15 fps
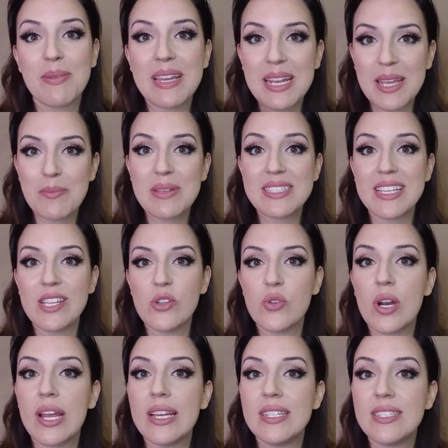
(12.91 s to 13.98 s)
My name is
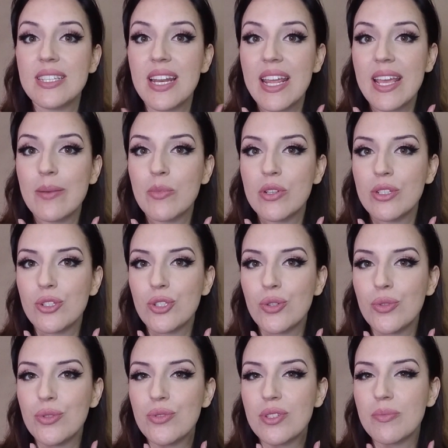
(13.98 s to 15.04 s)
Indra and today I'm going to
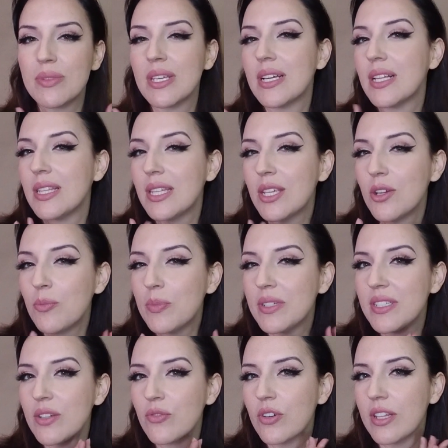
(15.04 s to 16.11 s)
show you something a little
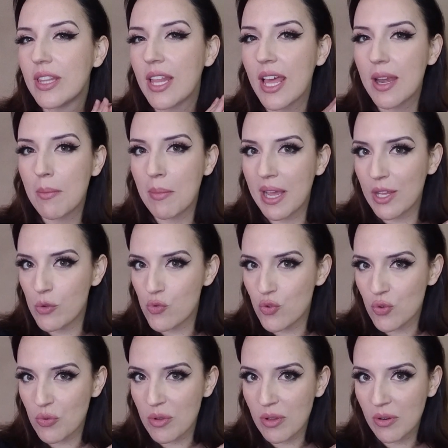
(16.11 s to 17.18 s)
bit different than my
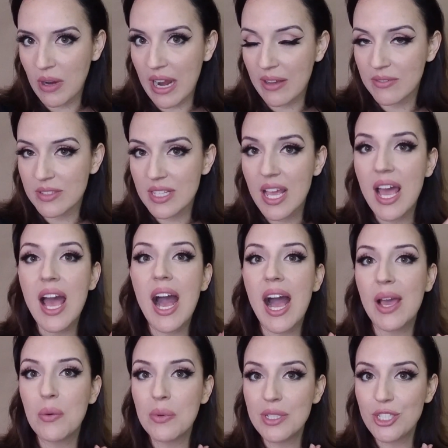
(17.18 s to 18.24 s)
usual crafts.
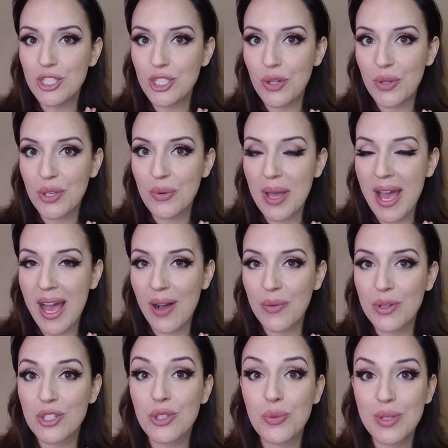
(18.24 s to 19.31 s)
I want to show you
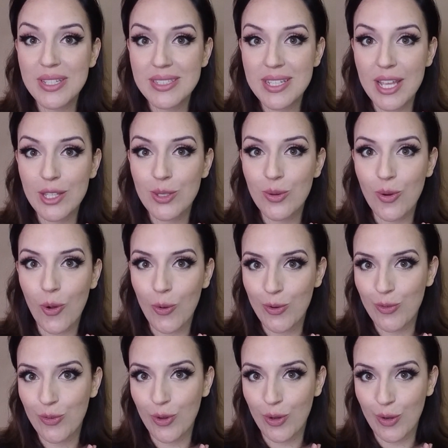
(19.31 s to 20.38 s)
how you can take your
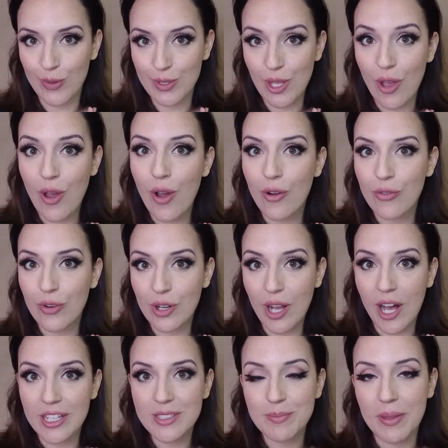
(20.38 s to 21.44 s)
own photos for
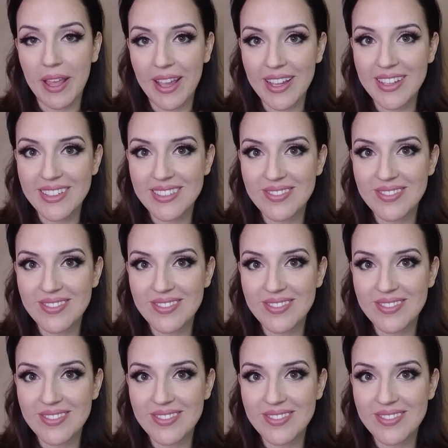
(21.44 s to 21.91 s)
cosplay.